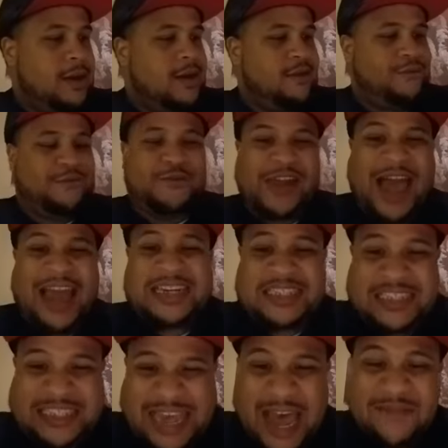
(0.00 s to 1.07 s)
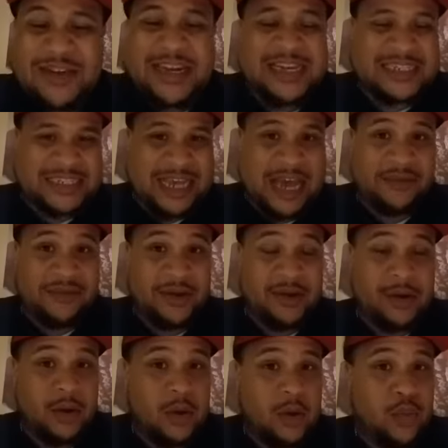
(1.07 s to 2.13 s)
Flight 77,
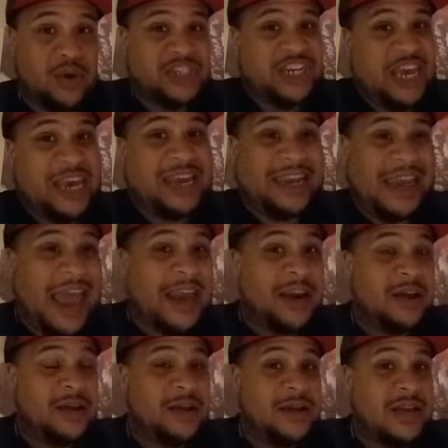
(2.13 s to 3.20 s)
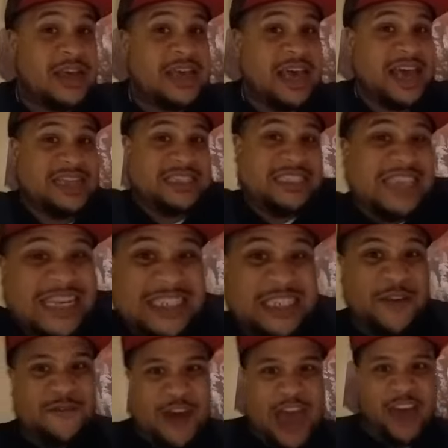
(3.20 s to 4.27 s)
which hit later, had
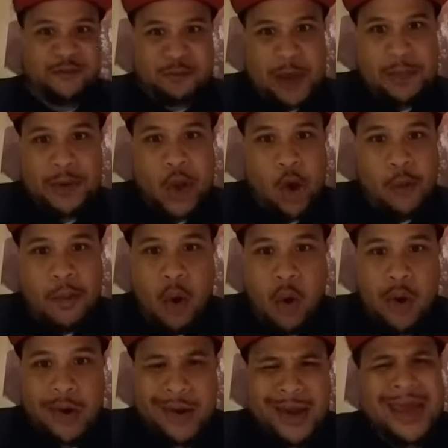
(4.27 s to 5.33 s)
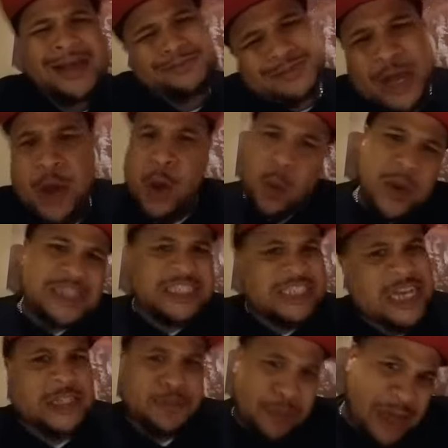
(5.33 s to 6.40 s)
65 people on board. What's
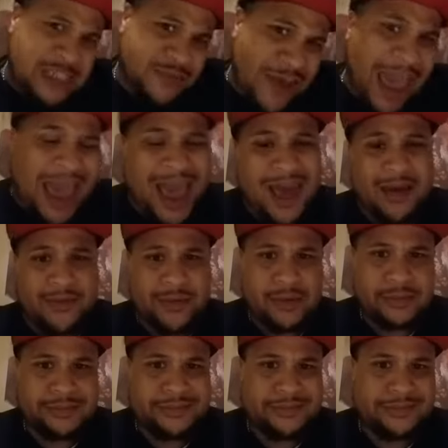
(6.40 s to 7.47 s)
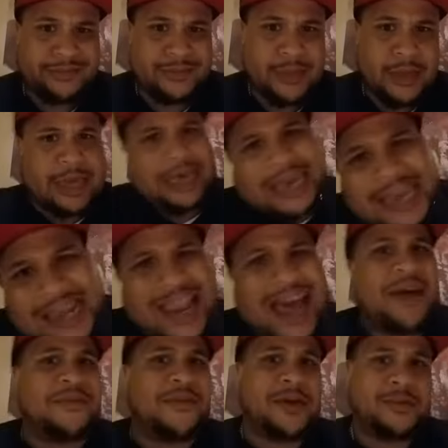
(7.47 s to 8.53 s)
6 plus 5?
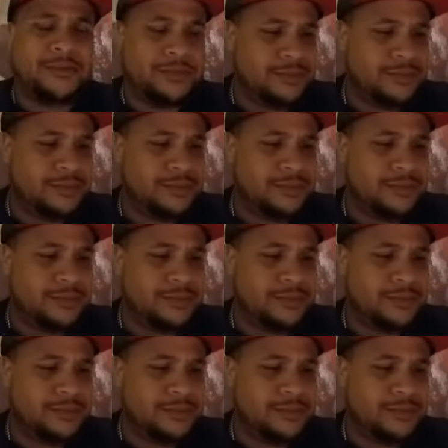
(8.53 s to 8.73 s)
11.